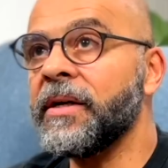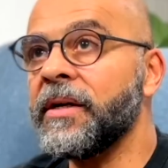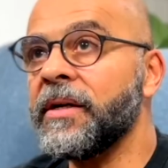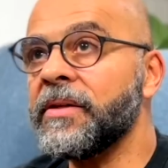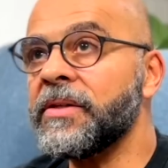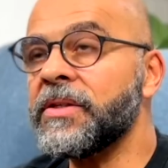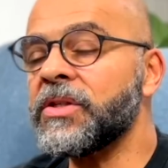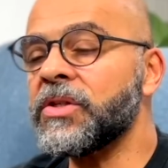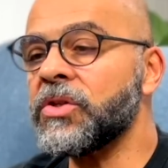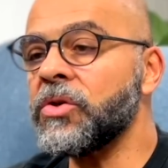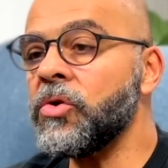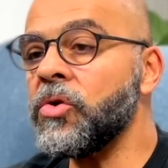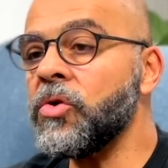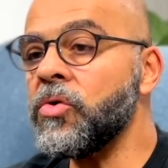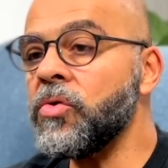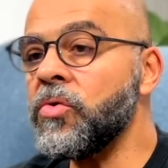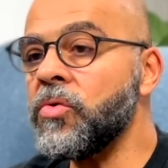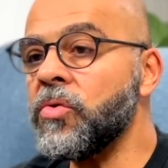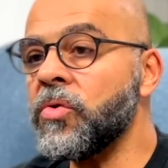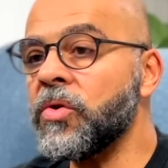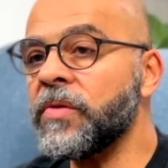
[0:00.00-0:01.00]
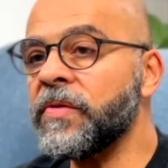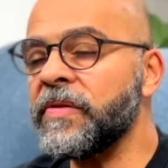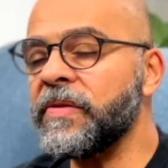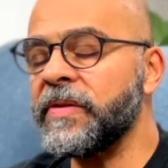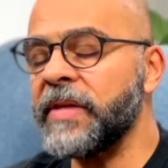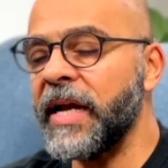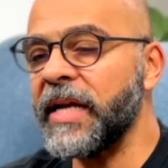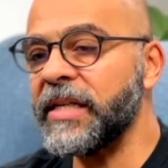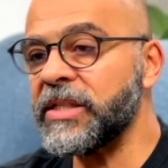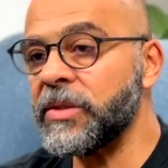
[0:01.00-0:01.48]
so
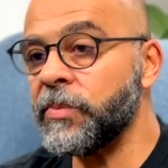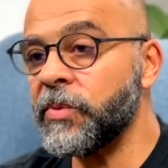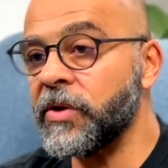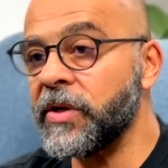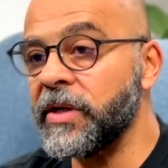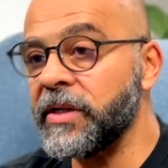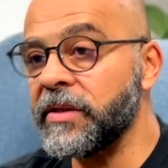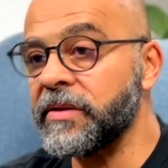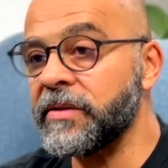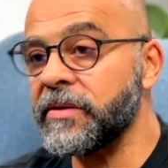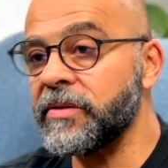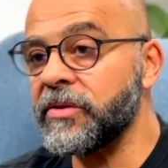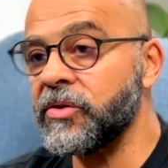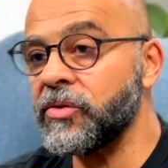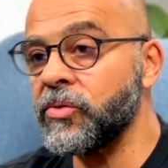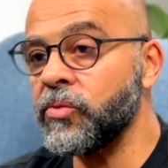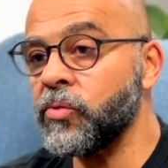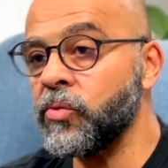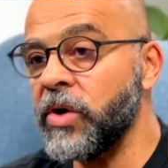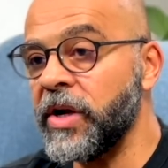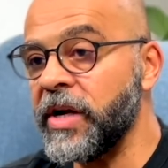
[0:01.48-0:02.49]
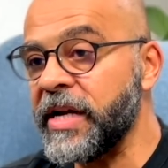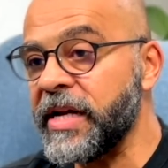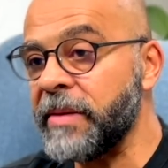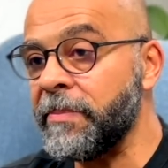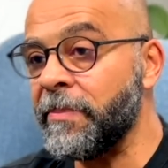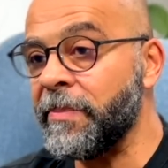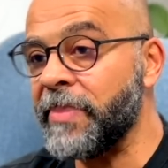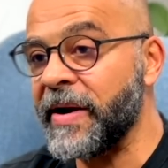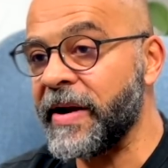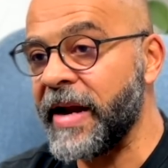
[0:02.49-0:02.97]
desperate to wear
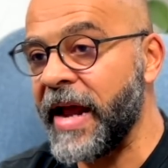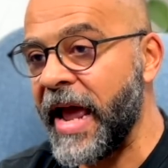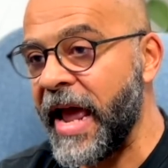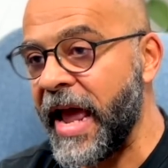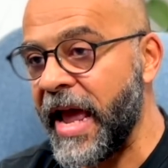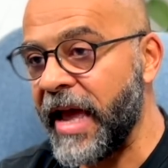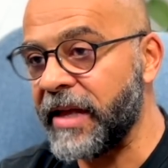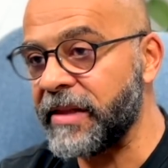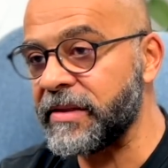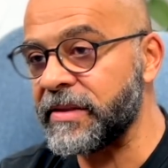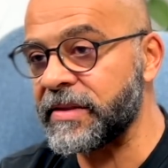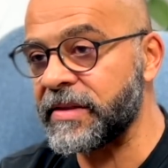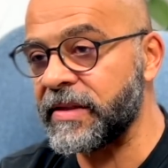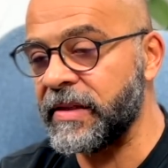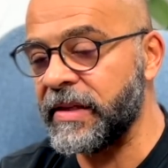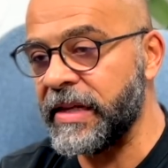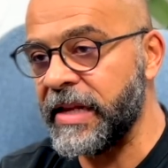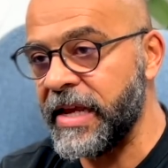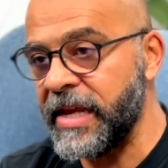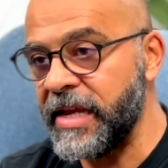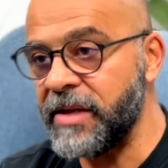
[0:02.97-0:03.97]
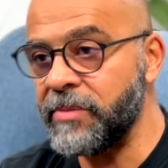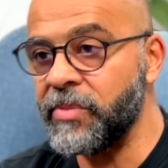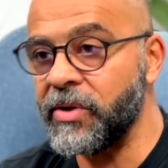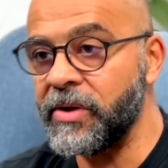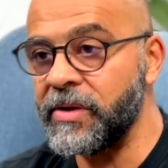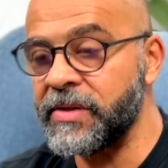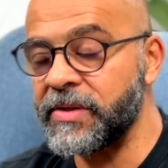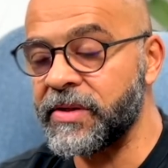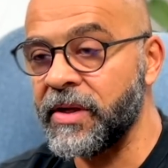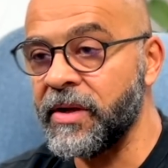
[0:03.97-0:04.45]
brands,
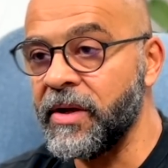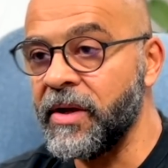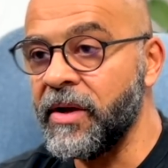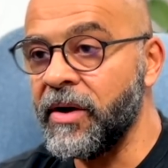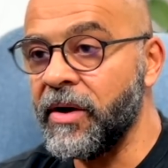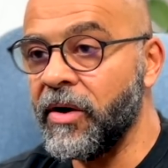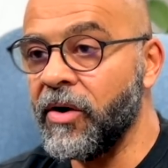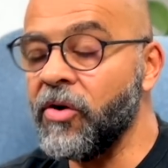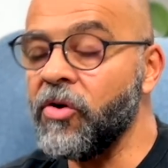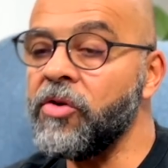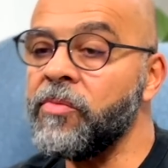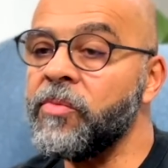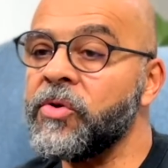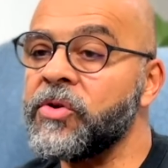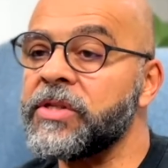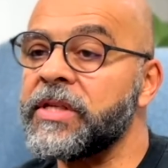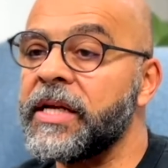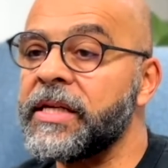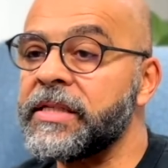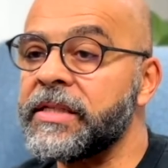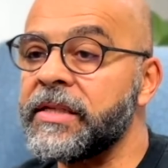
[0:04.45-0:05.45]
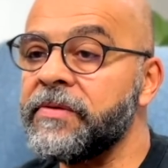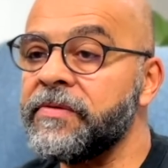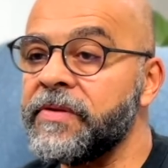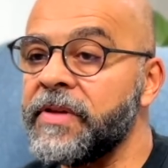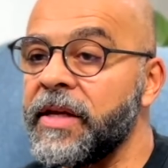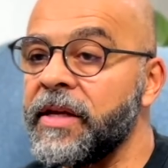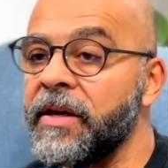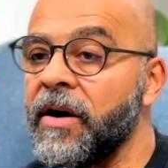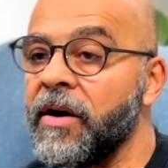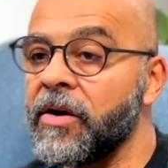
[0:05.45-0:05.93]
labels, almost as if
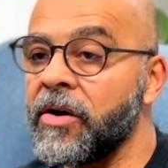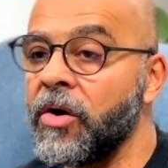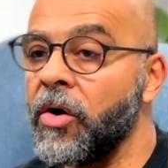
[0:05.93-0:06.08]
they are